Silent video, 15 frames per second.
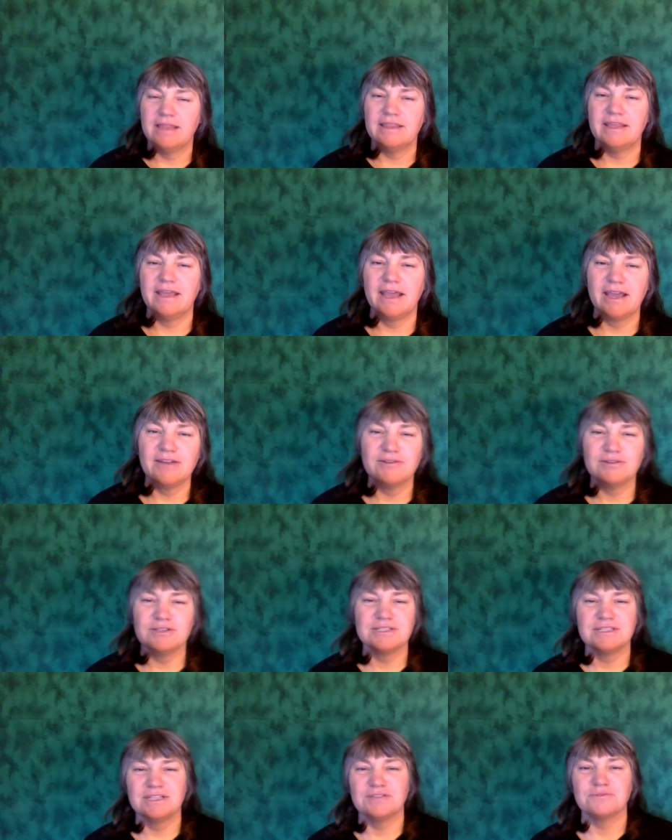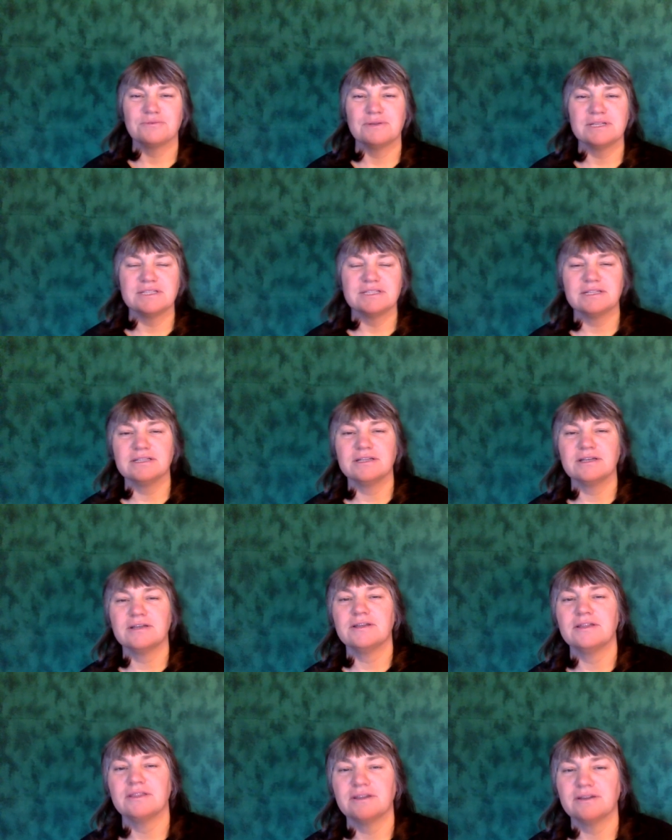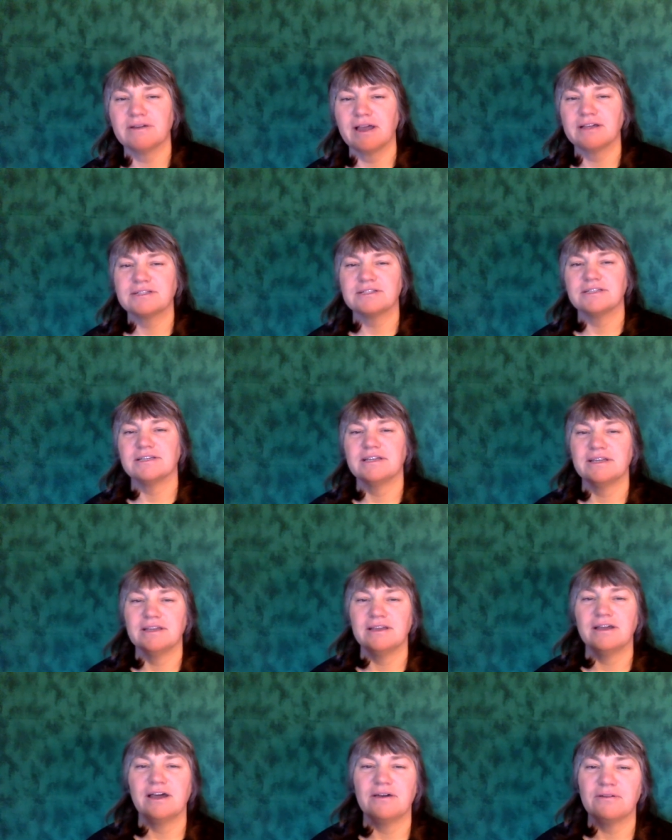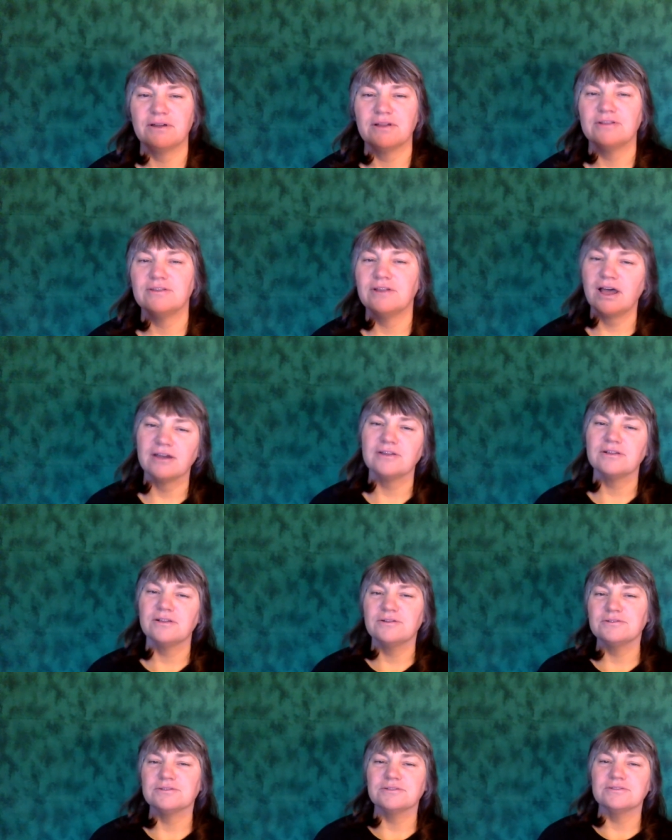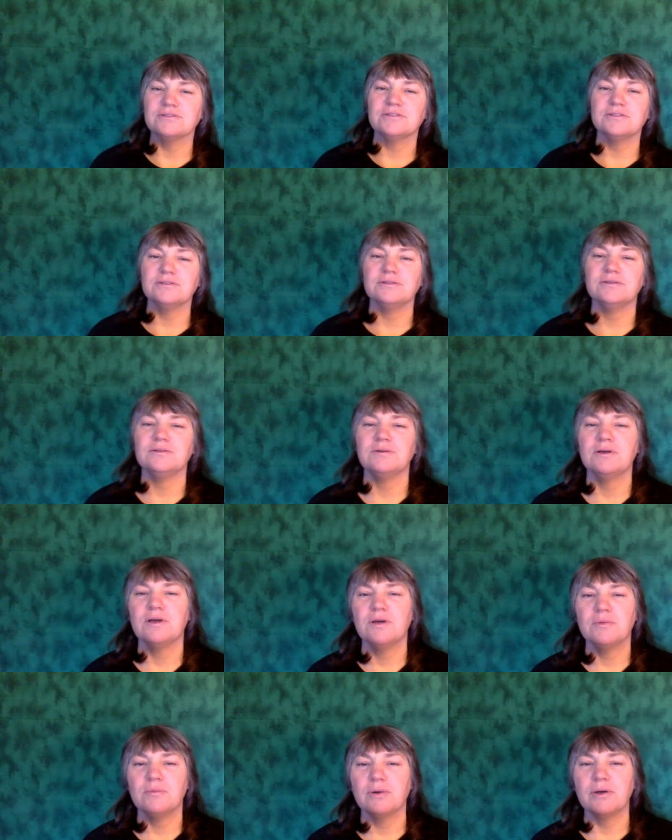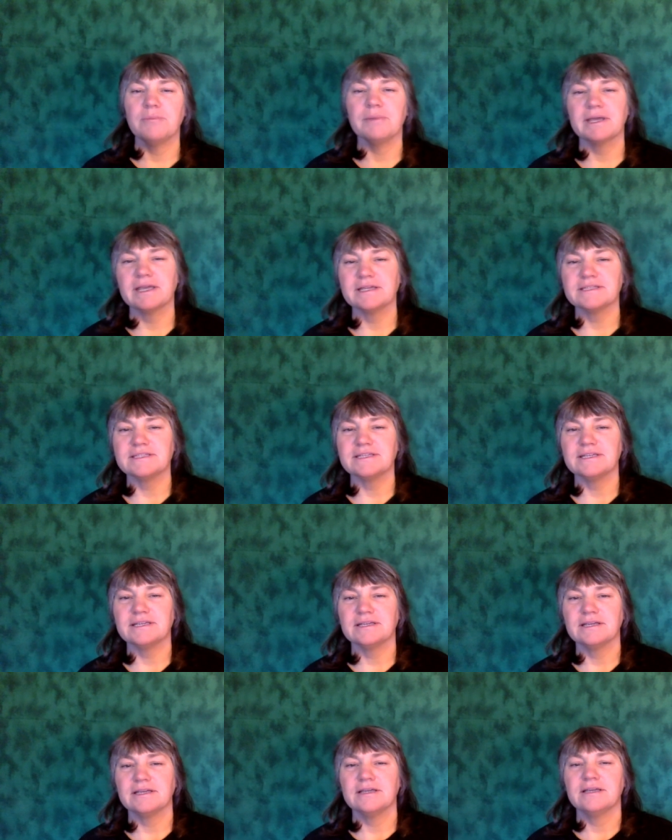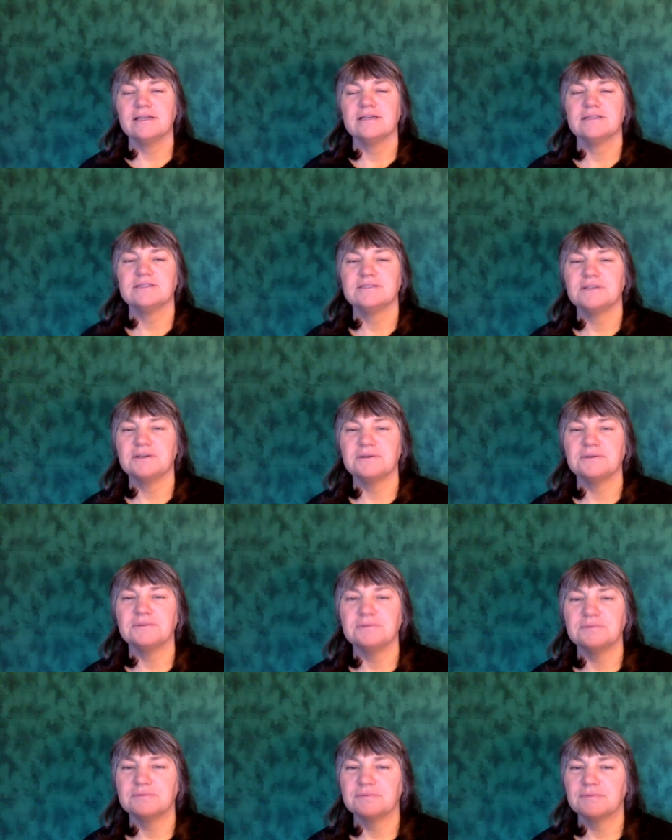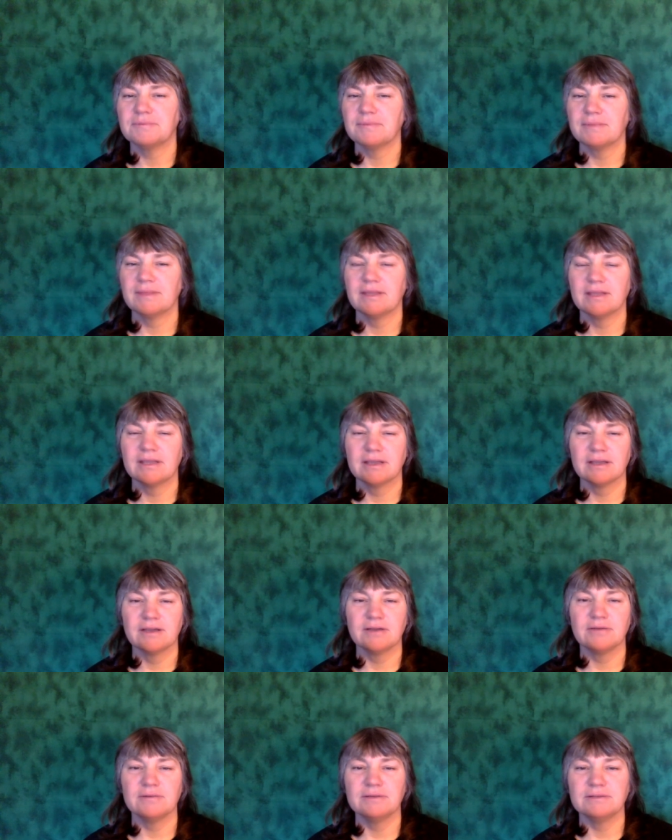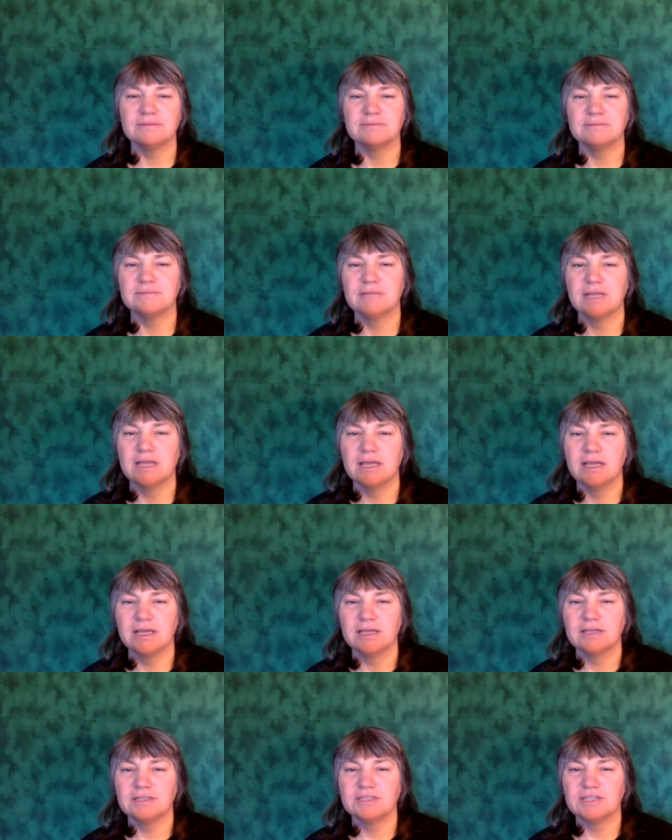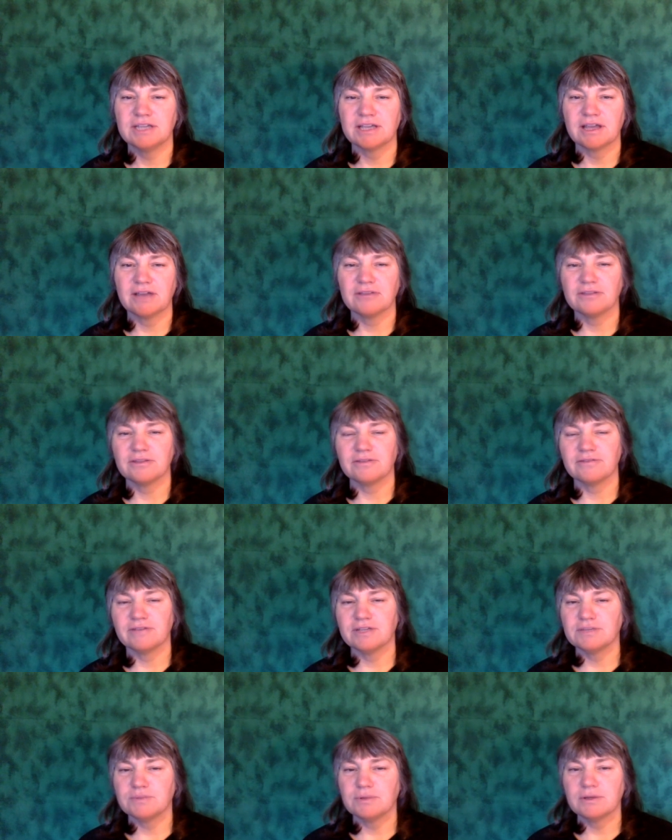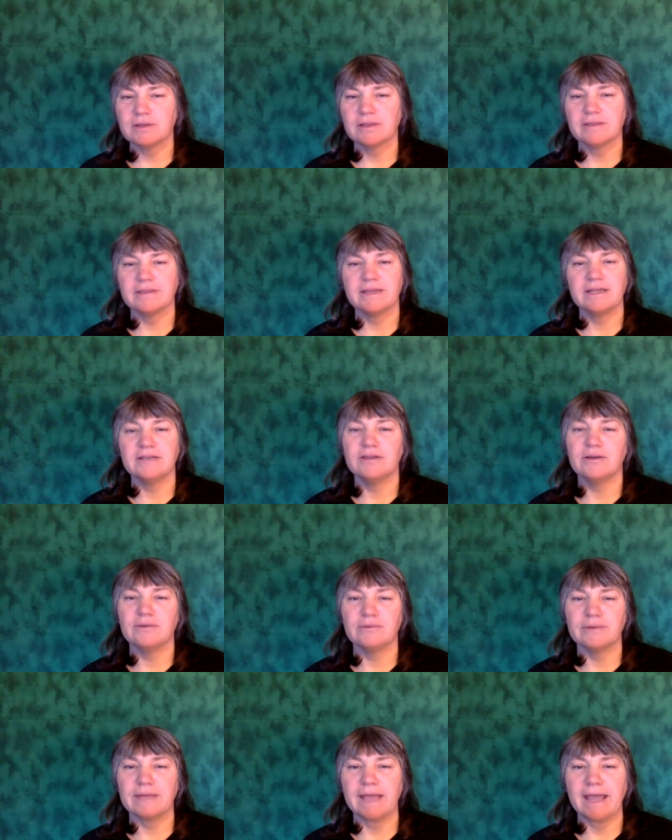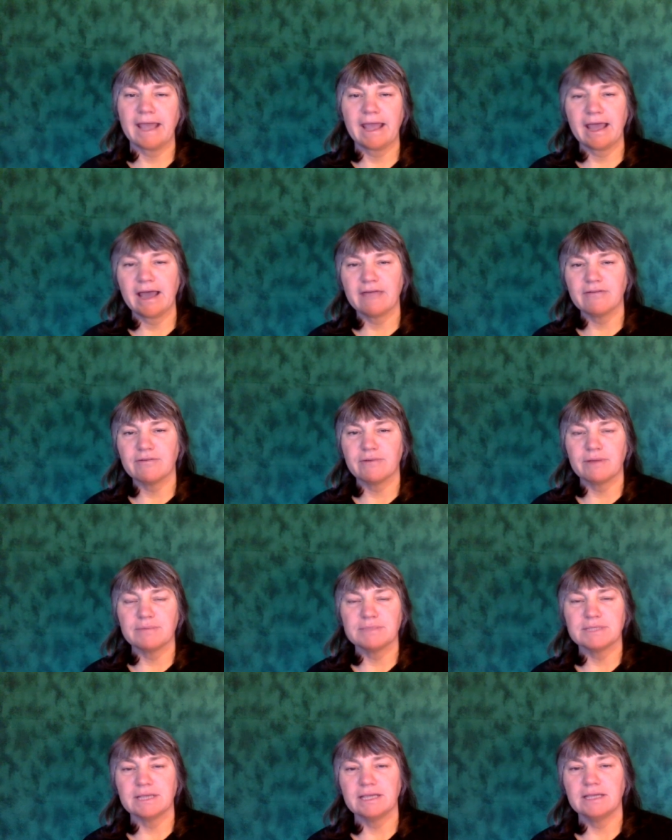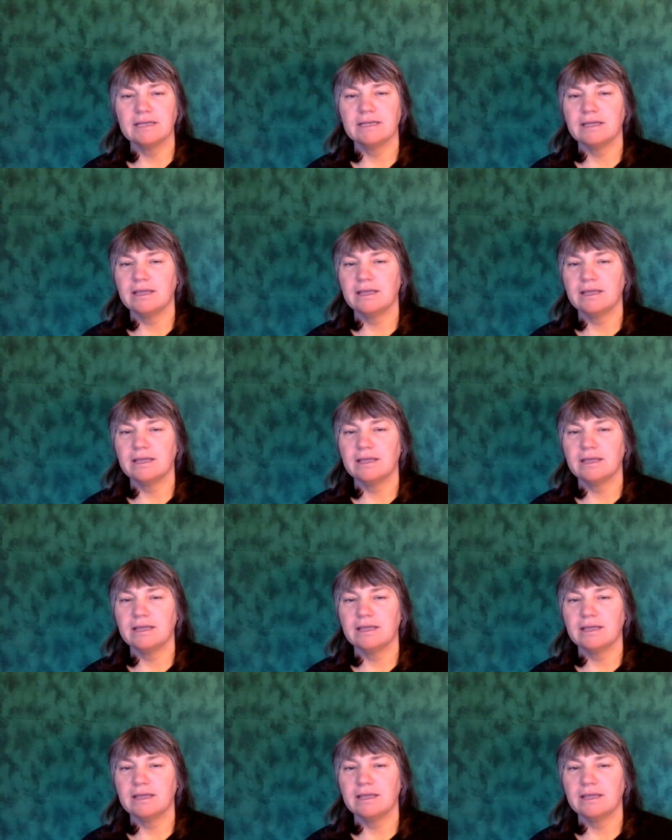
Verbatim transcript: the address says Wasilla. They're actually out a lot closer to Point MacKenzie. So go and check out their Facebook. They don't have a website.